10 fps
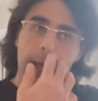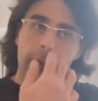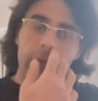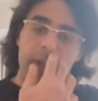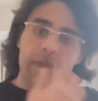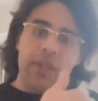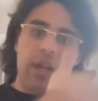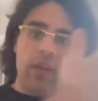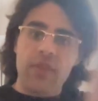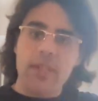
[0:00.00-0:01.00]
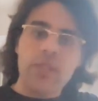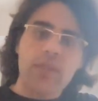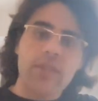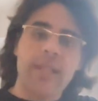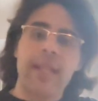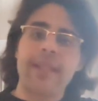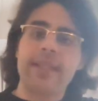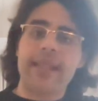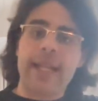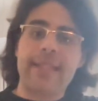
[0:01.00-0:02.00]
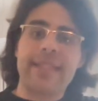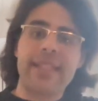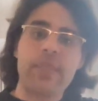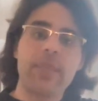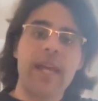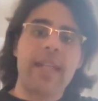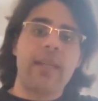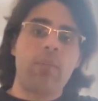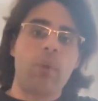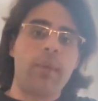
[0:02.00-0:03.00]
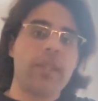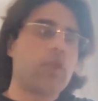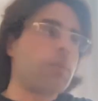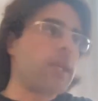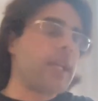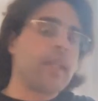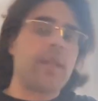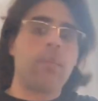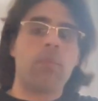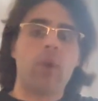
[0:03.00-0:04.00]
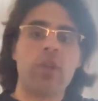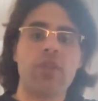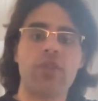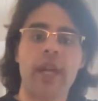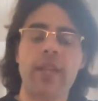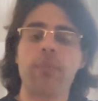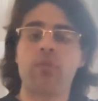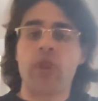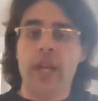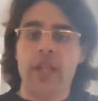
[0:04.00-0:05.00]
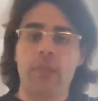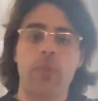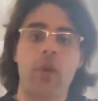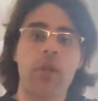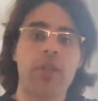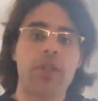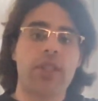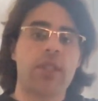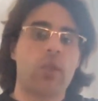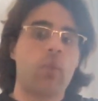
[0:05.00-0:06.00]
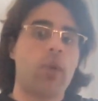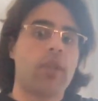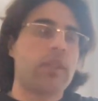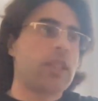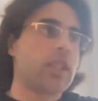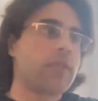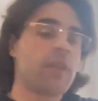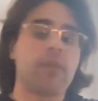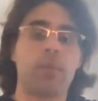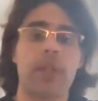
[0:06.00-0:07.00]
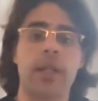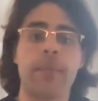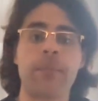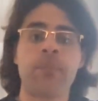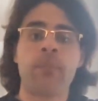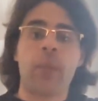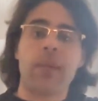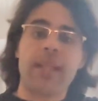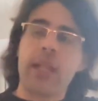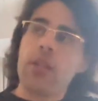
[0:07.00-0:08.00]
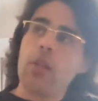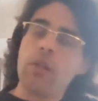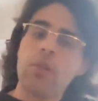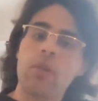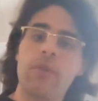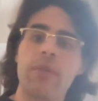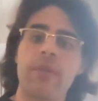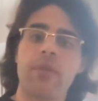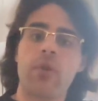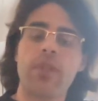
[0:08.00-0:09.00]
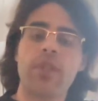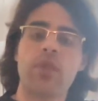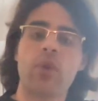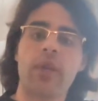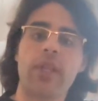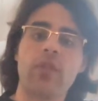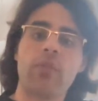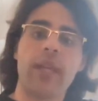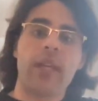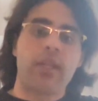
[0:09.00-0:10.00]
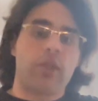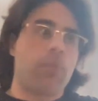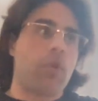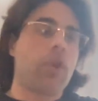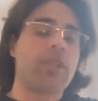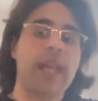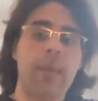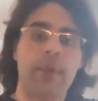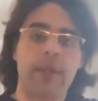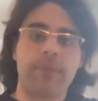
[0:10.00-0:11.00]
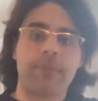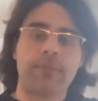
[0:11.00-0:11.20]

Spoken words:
With a recalcitrance that seems at the moment to be in the moderate range, progress is somewhat swift, but a lot of effort is going into making this progress happen.